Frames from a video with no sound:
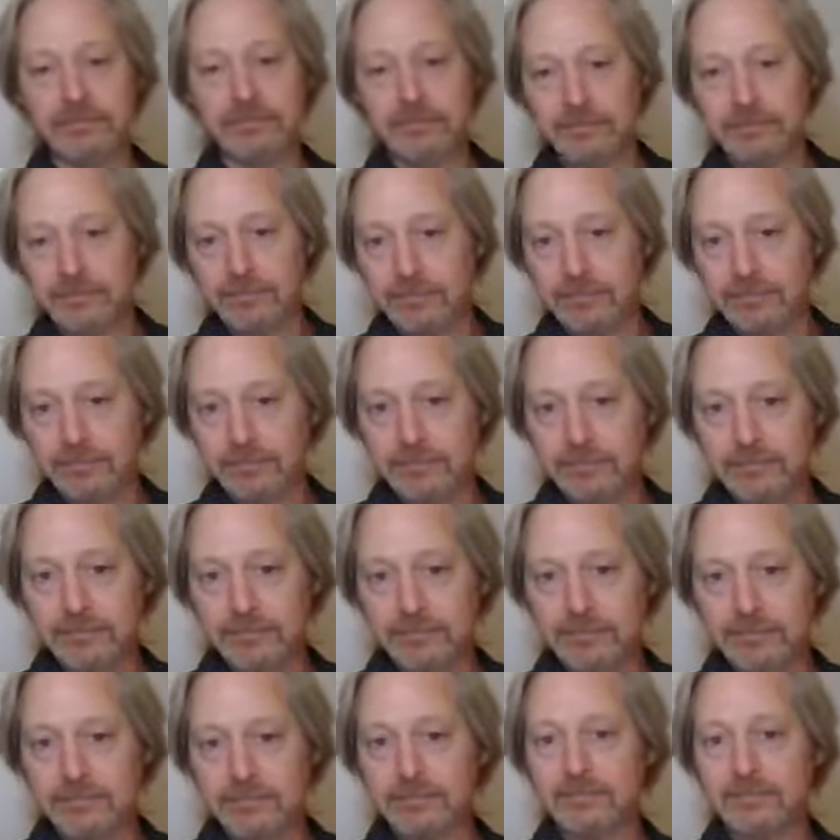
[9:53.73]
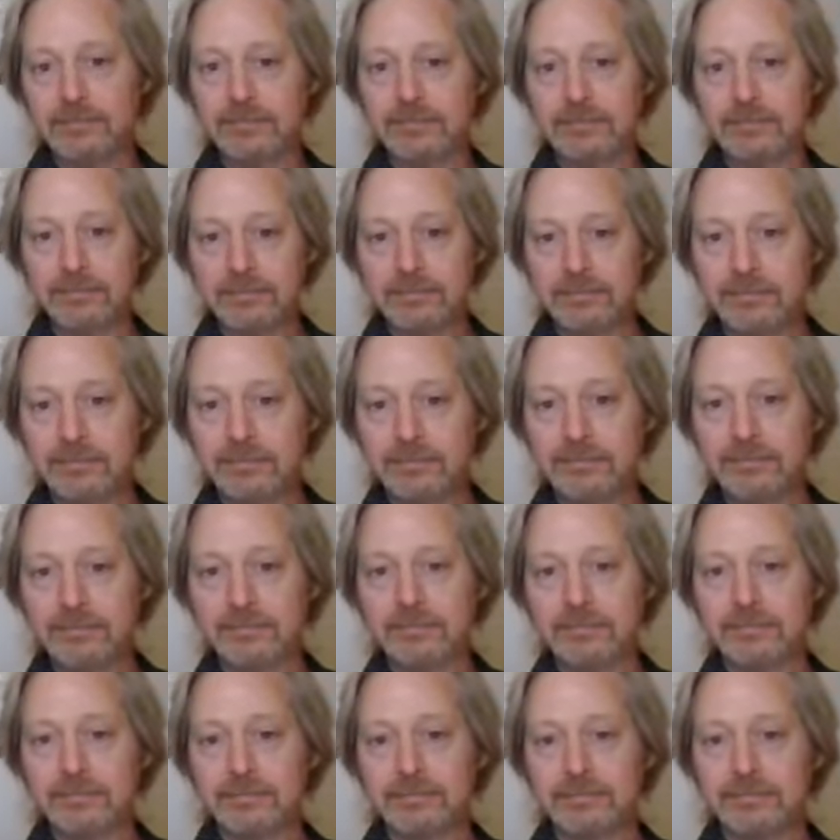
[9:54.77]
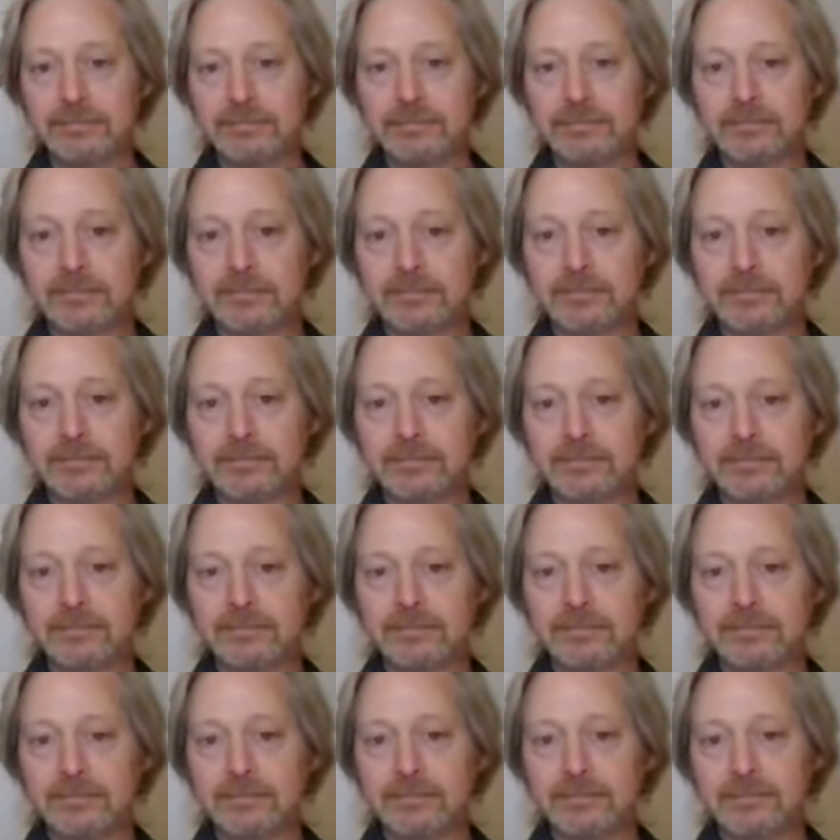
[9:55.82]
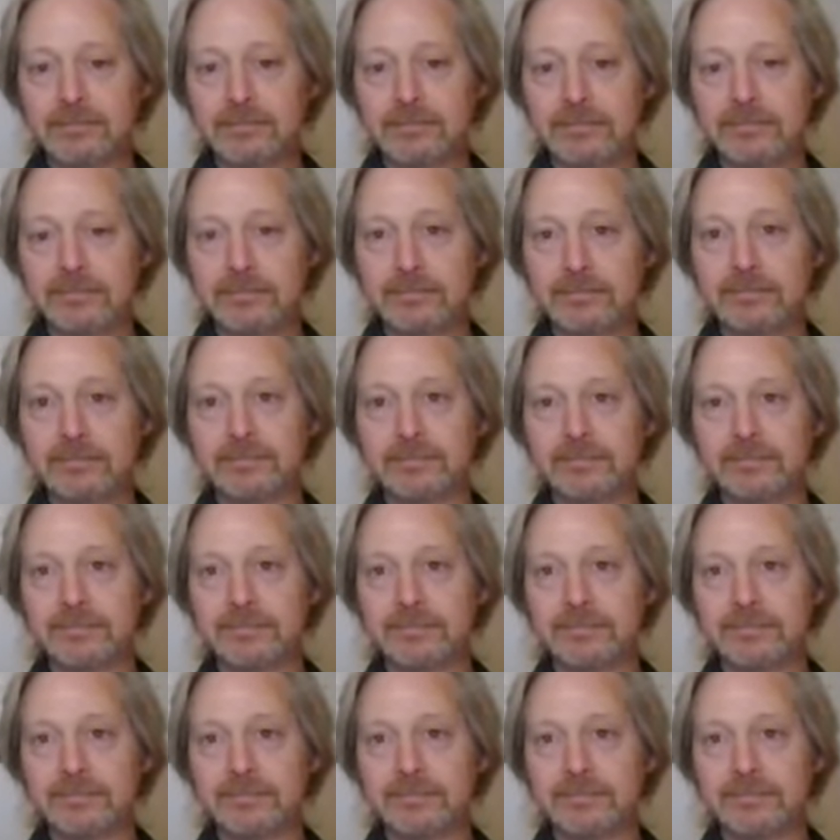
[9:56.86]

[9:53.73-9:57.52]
(silent)